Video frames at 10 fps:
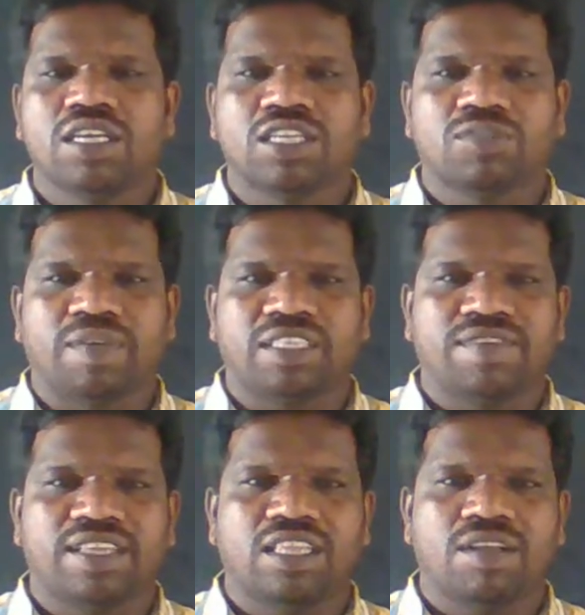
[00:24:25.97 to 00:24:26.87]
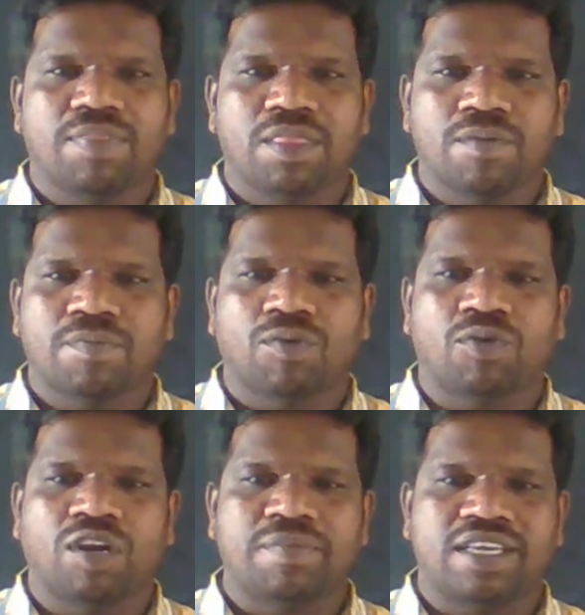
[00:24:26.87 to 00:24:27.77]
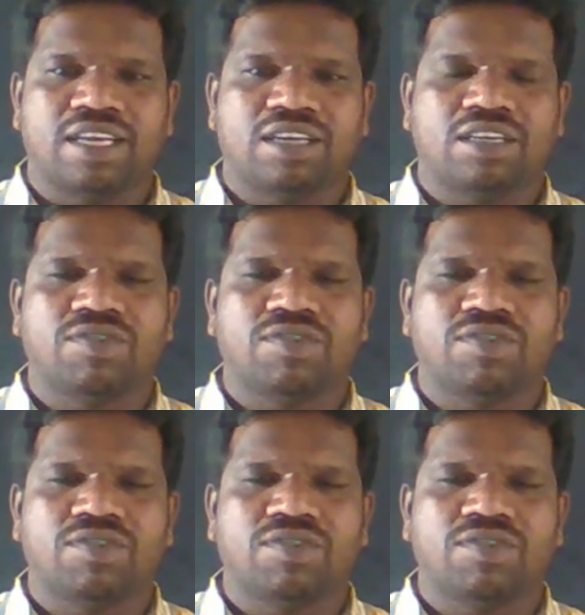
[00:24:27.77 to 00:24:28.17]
specify the program here.